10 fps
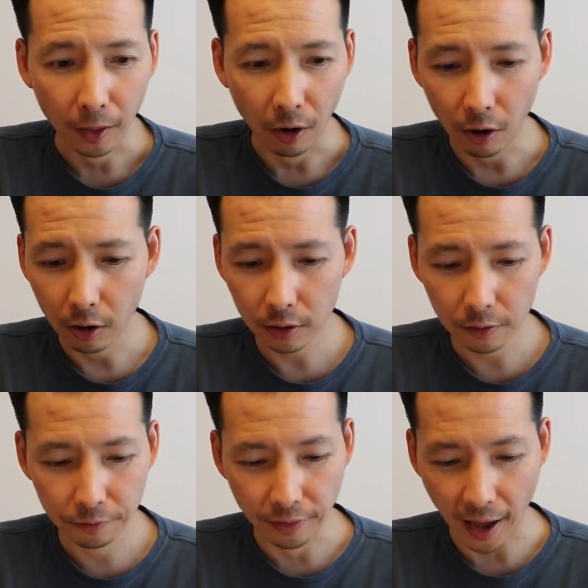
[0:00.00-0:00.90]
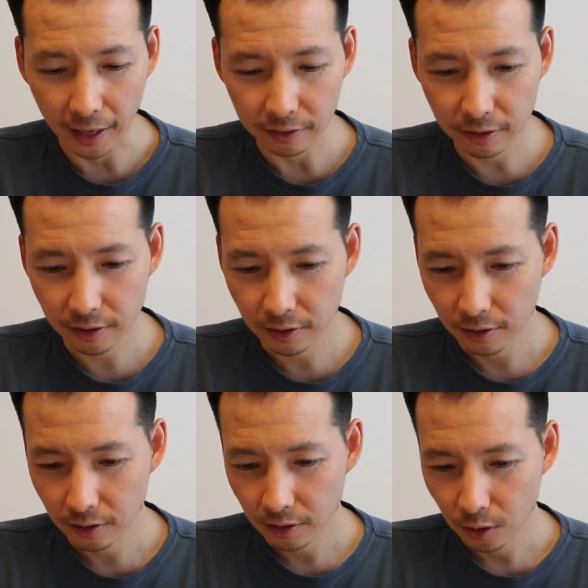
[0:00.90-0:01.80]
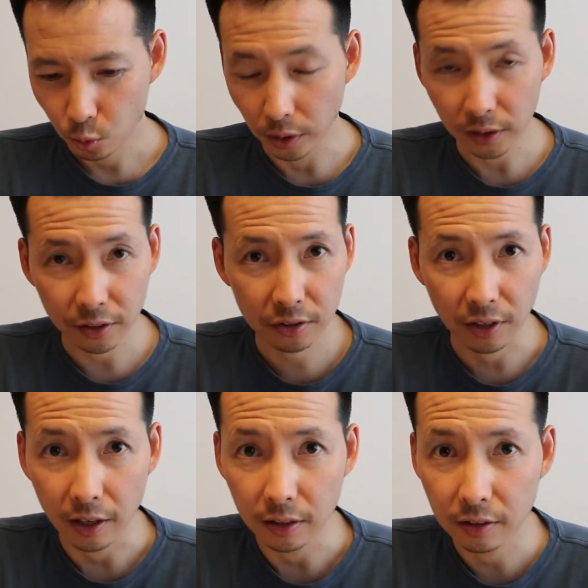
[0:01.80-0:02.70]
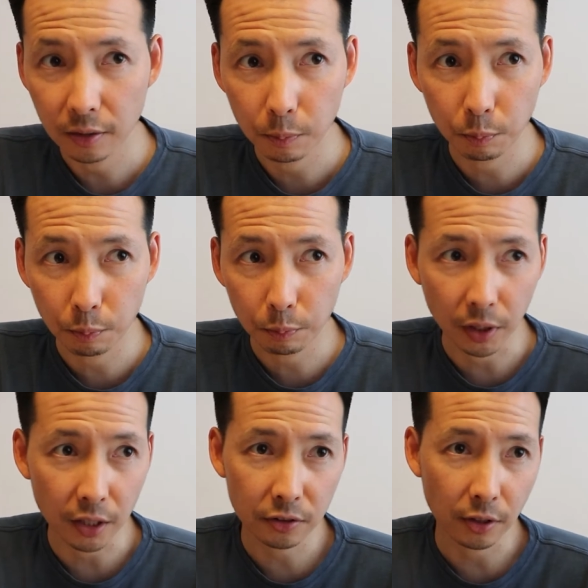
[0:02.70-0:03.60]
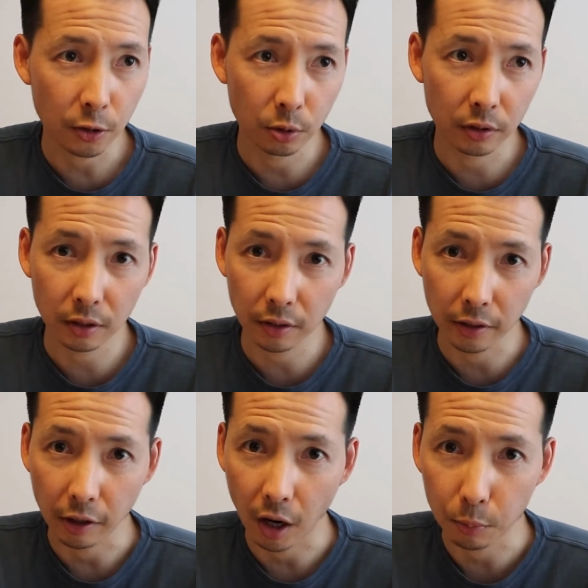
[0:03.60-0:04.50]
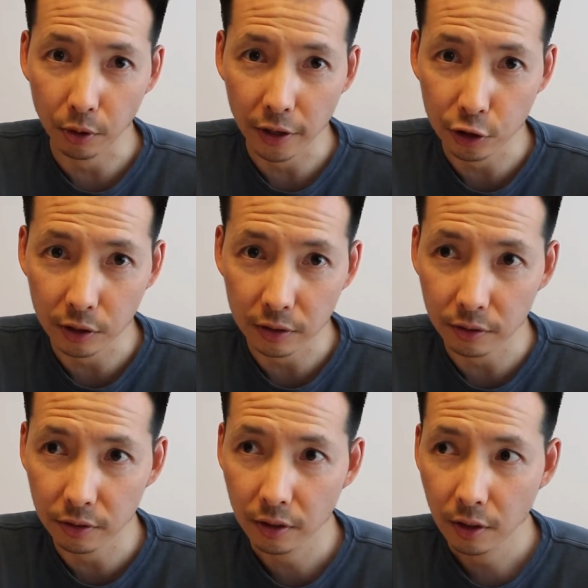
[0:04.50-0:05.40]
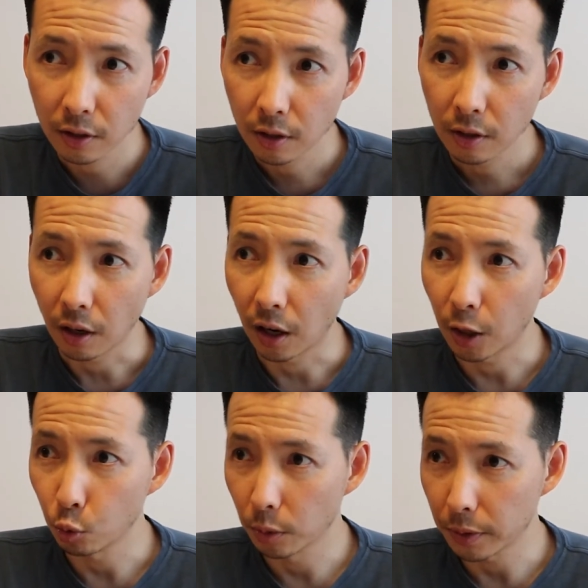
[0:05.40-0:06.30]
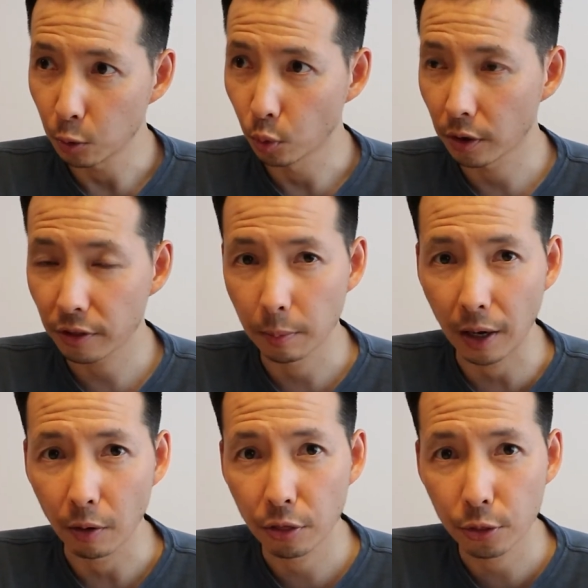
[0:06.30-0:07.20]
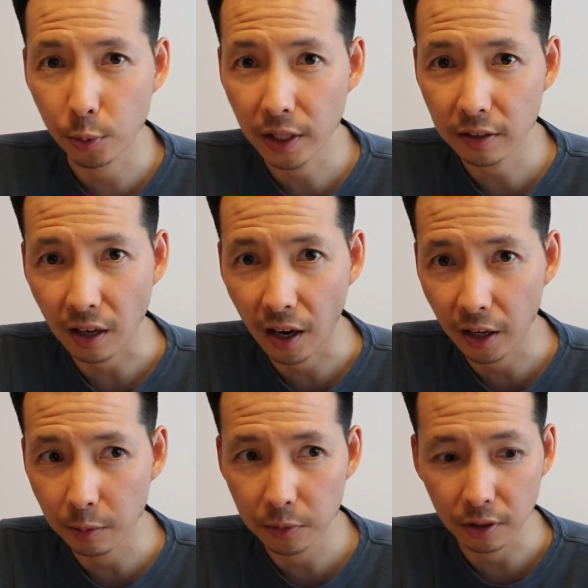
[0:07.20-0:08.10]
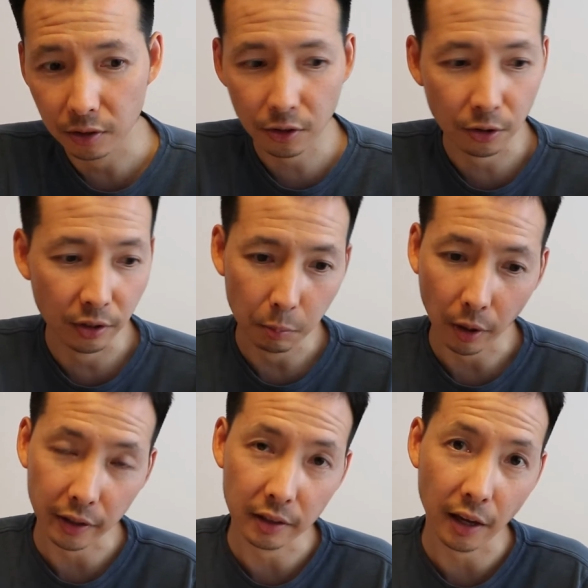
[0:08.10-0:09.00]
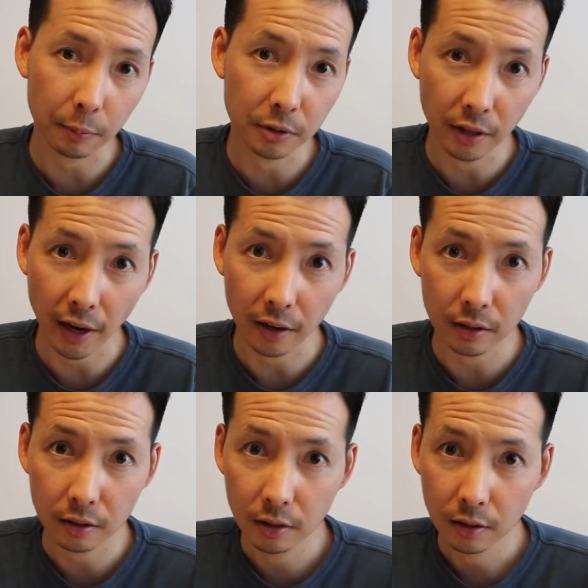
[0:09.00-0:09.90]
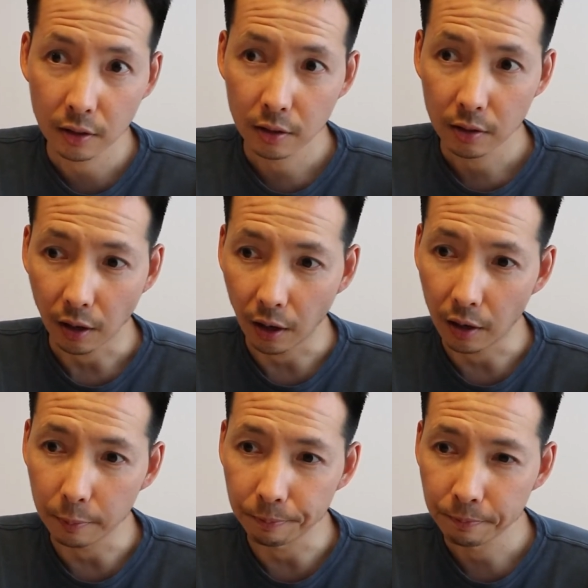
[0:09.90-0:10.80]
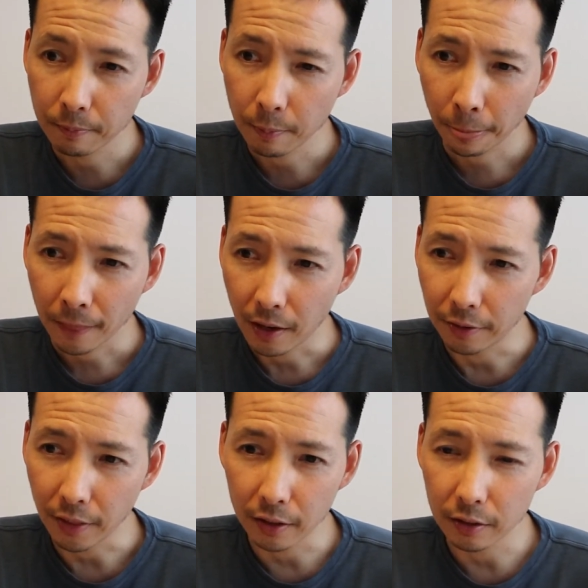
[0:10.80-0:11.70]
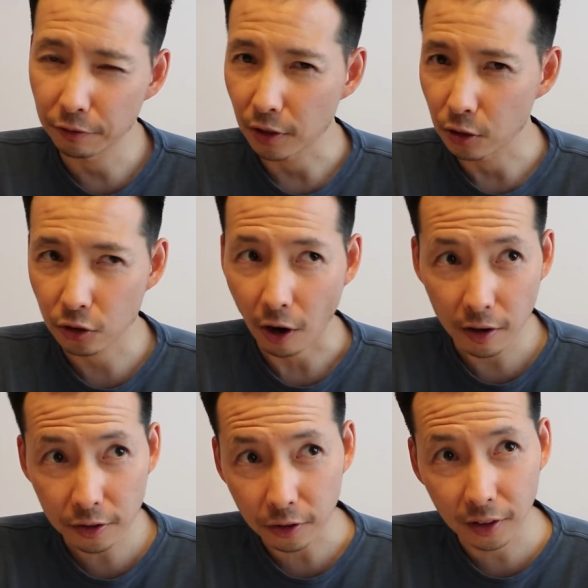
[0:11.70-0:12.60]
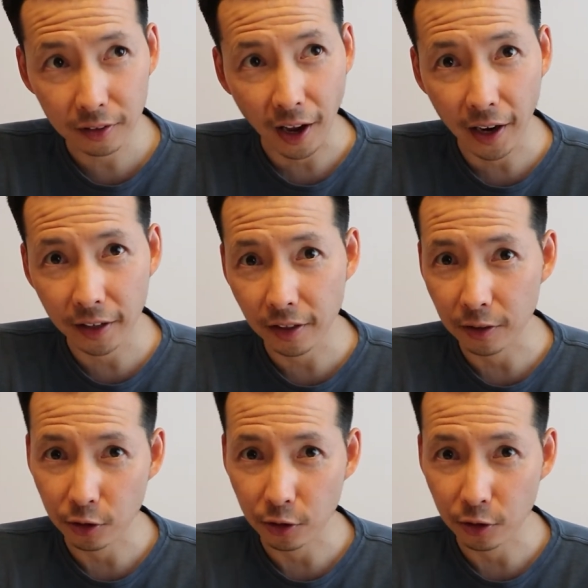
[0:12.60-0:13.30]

all of that real estate plus the utility operations would be worth about 3 times its current market cap today. And then if the stars are aligned and